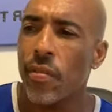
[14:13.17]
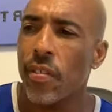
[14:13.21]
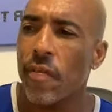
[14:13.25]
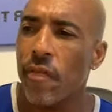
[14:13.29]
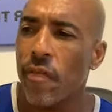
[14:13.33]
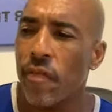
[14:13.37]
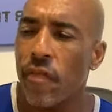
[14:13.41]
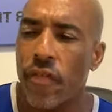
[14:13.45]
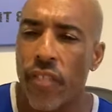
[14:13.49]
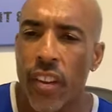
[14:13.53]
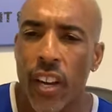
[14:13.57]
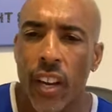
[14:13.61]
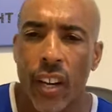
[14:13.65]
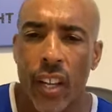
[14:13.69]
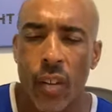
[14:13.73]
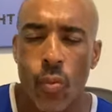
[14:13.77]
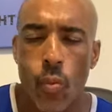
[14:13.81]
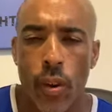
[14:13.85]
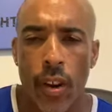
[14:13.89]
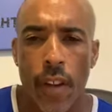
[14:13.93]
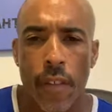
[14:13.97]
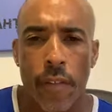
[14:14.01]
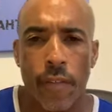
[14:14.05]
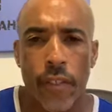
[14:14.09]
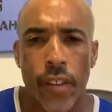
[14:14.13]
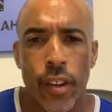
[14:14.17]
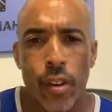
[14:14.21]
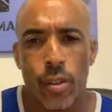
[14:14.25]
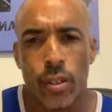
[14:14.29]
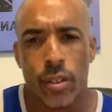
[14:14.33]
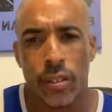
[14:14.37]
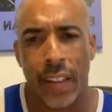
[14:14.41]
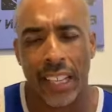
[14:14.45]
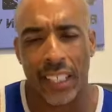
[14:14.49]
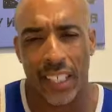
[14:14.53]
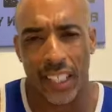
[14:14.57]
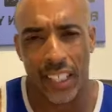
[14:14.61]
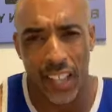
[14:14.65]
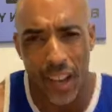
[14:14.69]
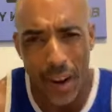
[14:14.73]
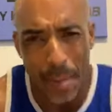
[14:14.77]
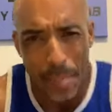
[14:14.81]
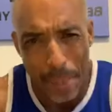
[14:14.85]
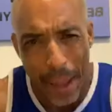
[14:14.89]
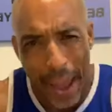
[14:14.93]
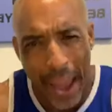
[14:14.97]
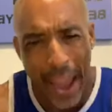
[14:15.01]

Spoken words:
feeling what it feels like to come